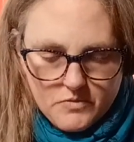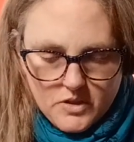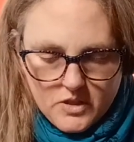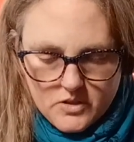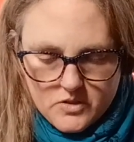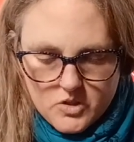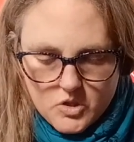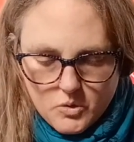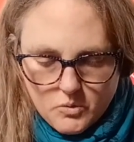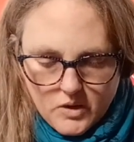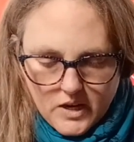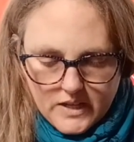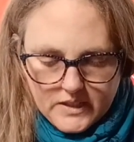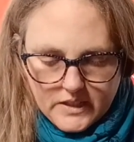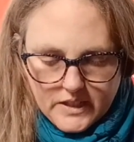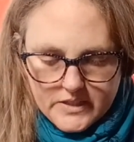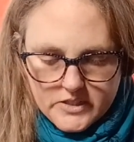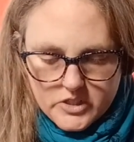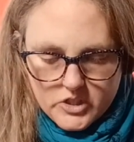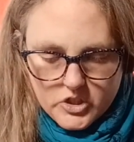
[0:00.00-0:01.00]
So what I
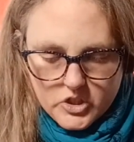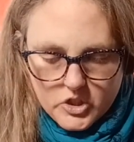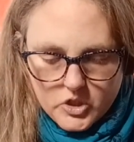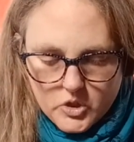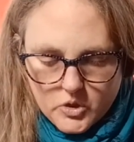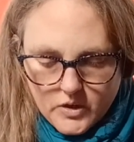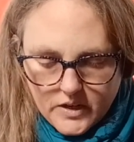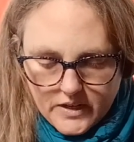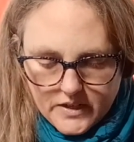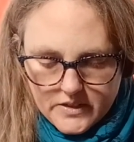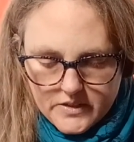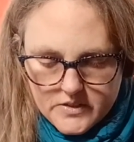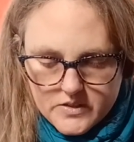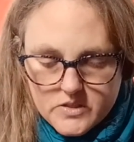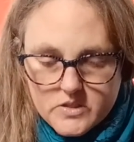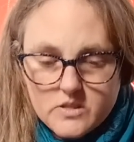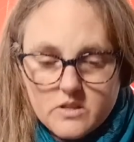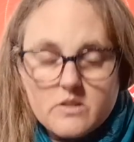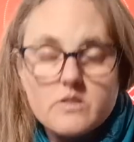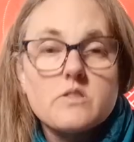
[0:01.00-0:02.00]
like to do
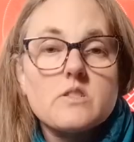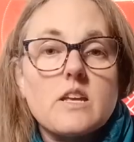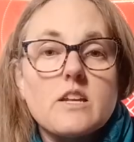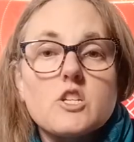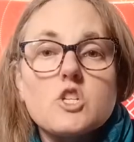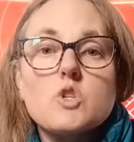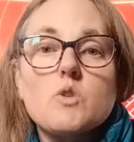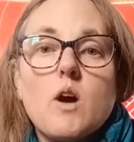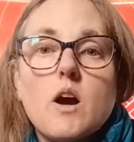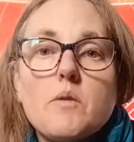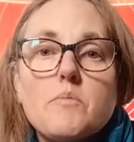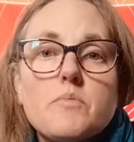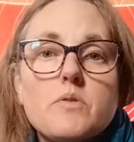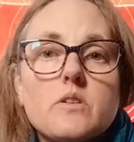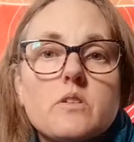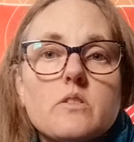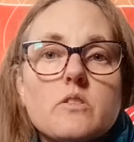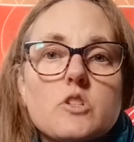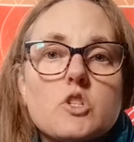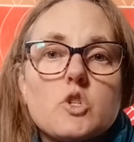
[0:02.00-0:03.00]
is set you up,
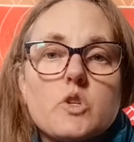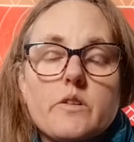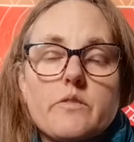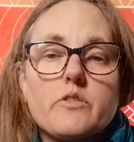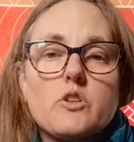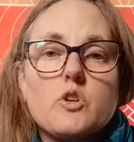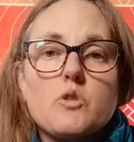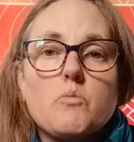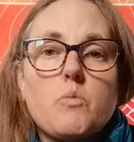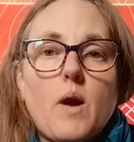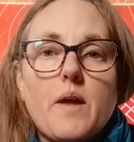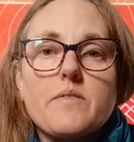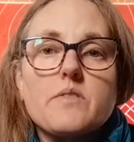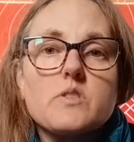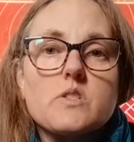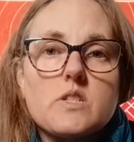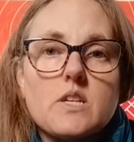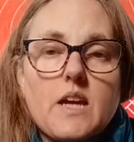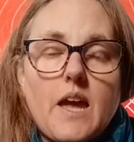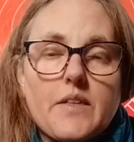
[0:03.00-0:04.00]
do a few
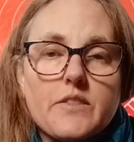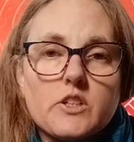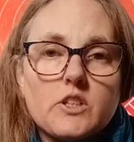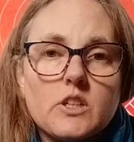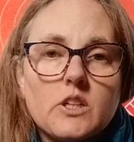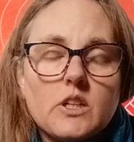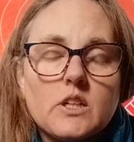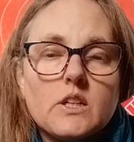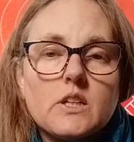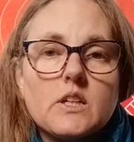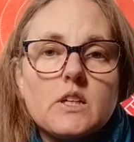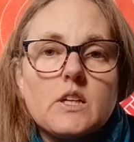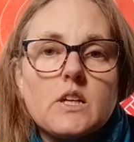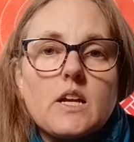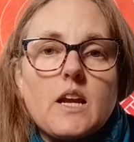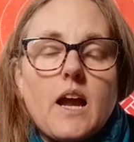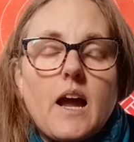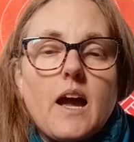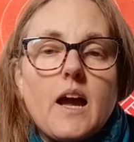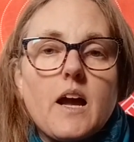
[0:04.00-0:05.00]
breaths together,
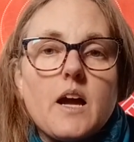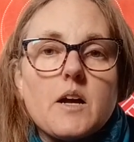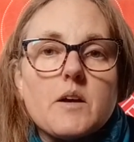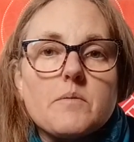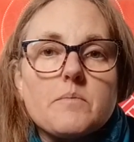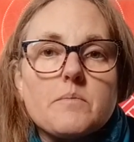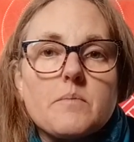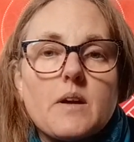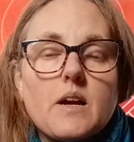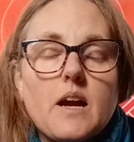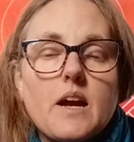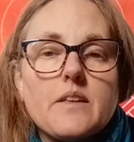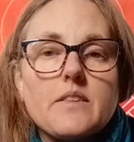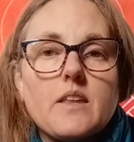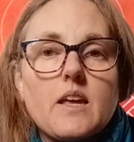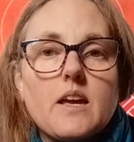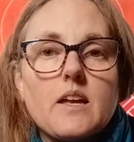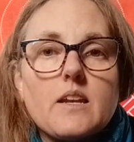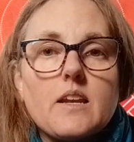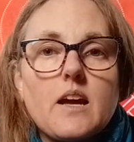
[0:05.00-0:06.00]
and
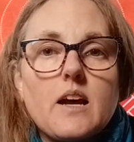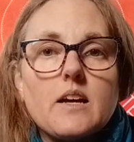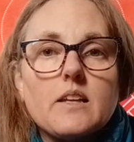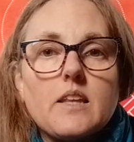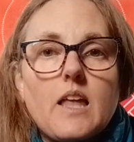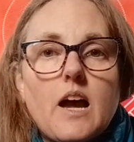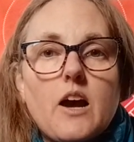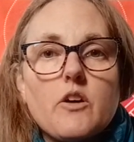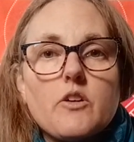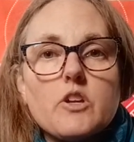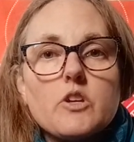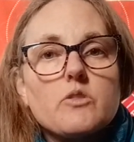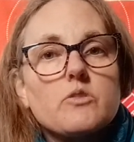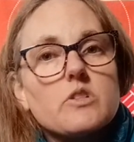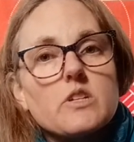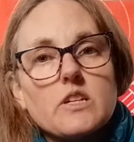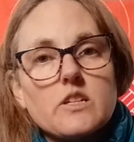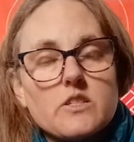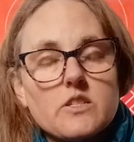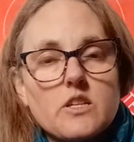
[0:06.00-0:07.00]
then allow you
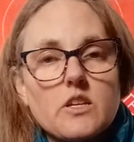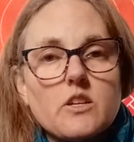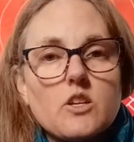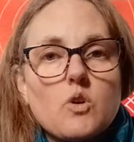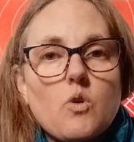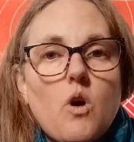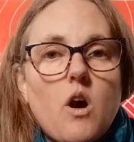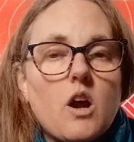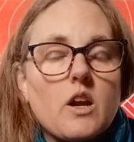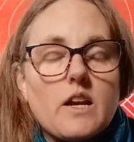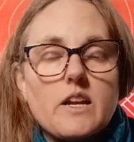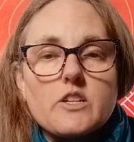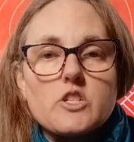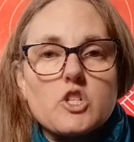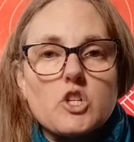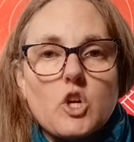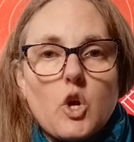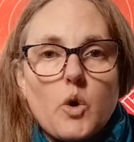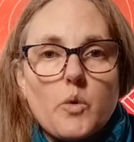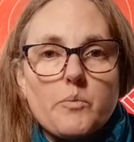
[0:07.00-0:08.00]
to continue on at
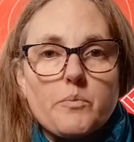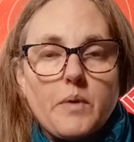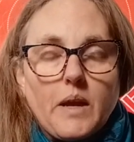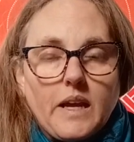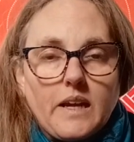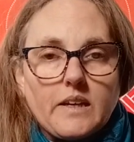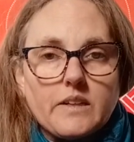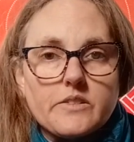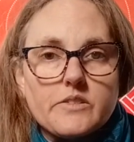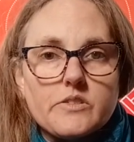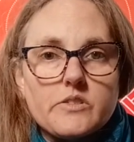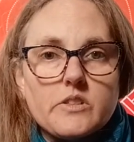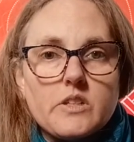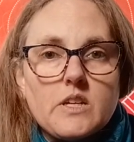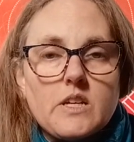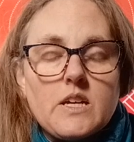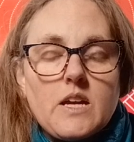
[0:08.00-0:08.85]
your own pace.